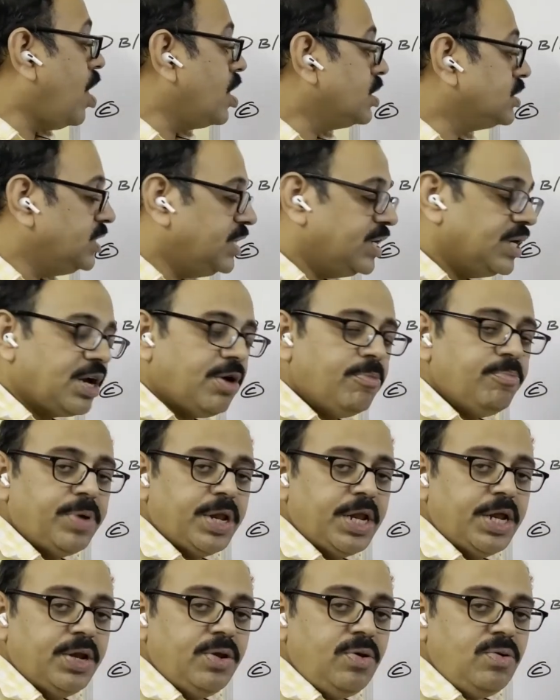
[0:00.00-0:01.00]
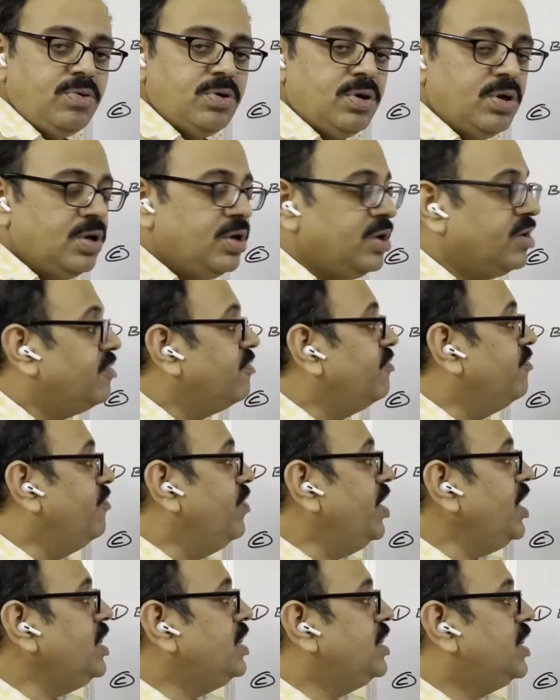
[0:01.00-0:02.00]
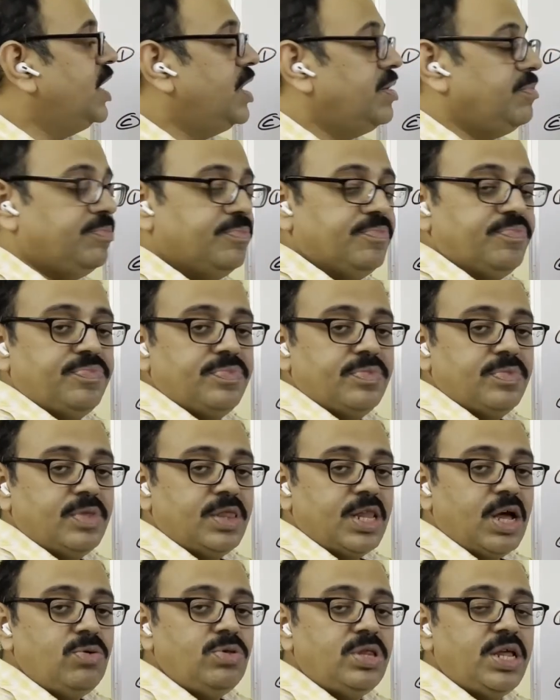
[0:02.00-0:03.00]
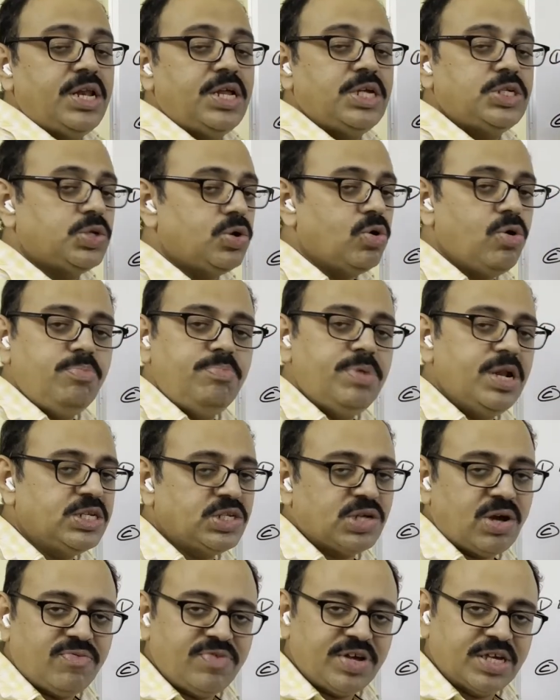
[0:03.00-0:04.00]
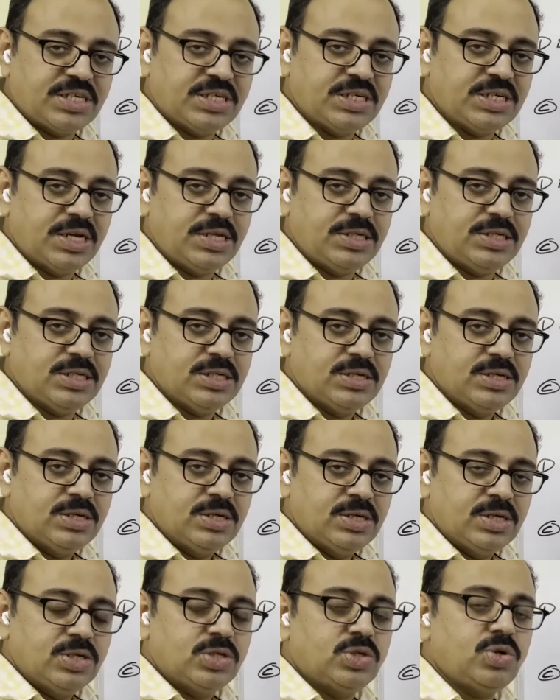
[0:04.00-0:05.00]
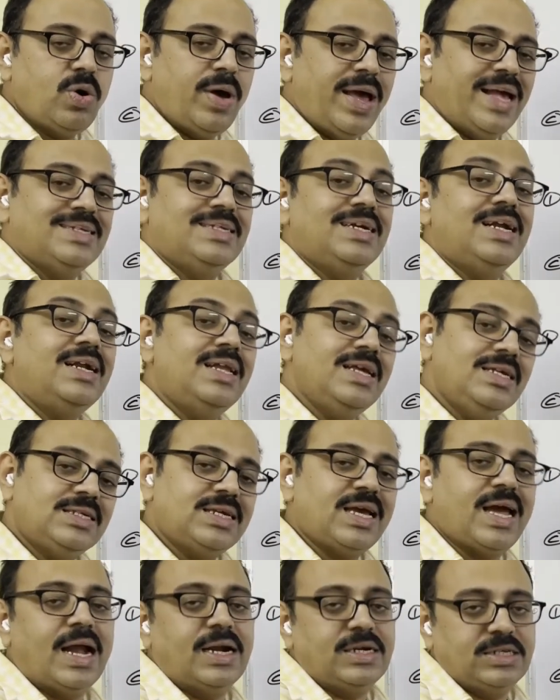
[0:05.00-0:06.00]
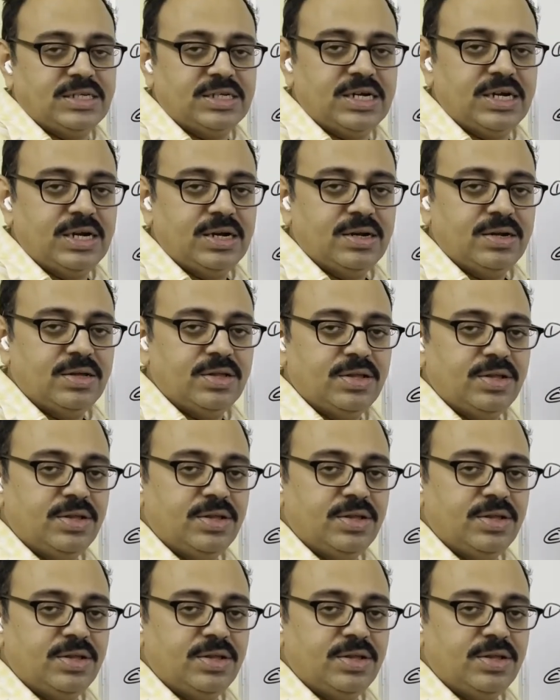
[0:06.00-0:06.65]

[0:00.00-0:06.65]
Cox and Company, no? With them. Now there is no bills of exchange. So asset is cancelled.